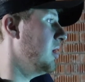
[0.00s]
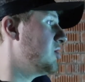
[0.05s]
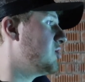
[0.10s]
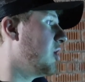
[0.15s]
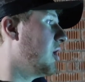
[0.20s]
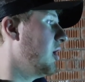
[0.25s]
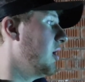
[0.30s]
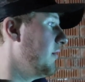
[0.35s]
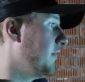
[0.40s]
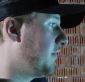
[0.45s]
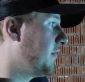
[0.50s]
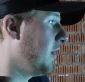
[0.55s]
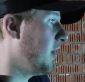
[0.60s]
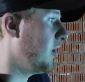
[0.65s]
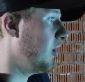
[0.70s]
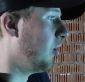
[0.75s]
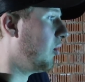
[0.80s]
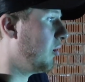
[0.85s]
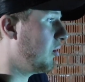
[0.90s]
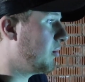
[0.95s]
Drive
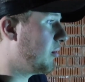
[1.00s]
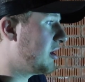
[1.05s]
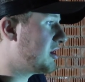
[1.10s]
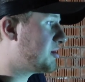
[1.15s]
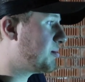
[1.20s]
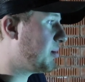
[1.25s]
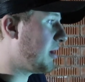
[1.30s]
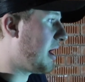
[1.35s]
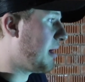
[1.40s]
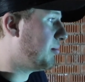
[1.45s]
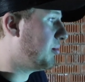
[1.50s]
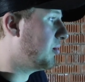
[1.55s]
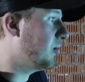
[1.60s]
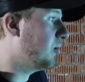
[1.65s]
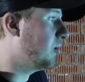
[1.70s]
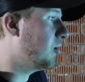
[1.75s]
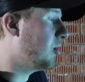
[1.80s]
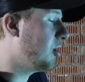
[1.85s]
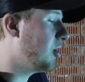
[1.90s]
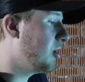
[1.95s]
all the way to
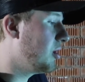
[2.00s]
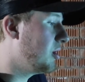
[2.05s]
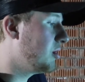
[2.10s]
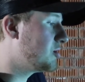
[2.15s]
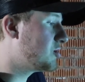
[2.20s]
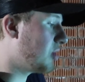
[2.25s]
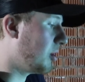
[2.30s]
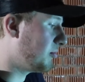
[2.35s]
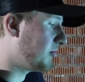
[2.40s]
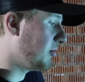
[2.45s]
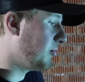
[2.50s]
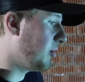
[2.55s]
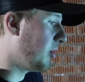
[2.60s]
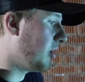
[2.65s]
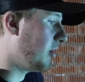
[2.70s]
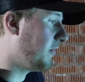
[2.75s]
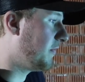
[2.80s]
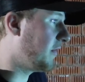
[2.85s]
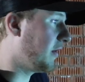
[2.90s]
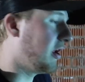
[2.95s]
Blackpool, dropped him
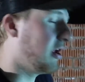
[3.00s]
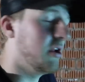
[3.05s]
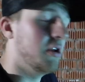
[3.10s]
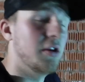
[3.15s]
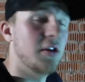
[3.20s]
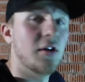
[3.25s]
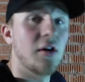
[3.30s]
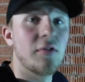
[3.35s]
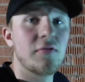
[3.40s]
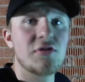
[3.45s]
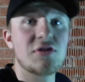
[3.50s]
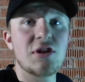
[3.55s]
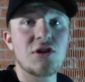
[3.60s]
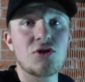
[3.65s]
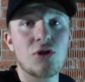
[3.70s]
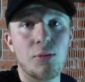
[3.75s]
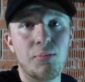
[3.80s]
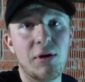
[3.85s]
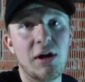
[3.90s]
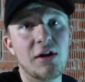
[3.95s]
off, and obviously
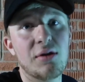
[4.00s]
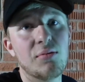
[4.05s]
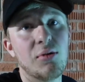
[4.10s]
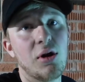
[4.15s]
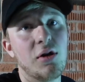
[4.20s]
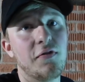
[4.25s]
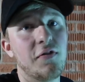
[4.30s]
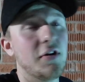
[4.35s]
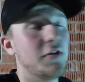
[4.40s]
drop Adam off,